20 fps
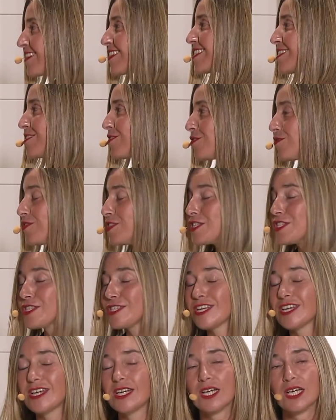service
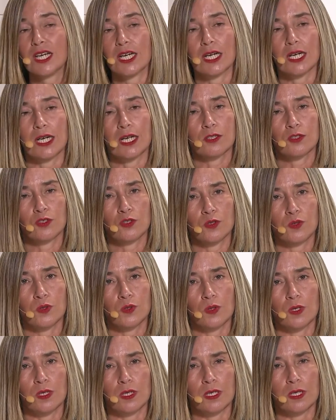
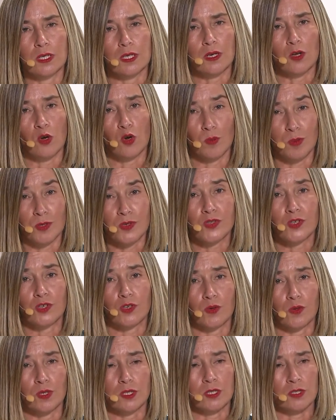to global
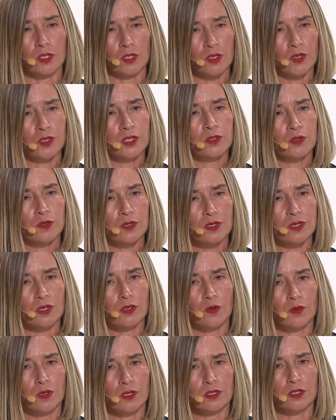security, not only to the
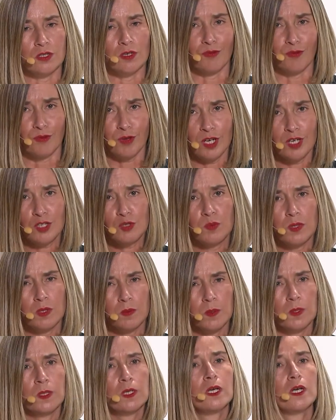security of Finnish
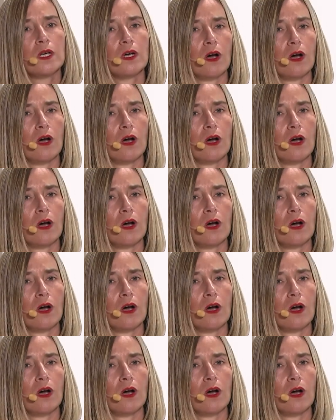people,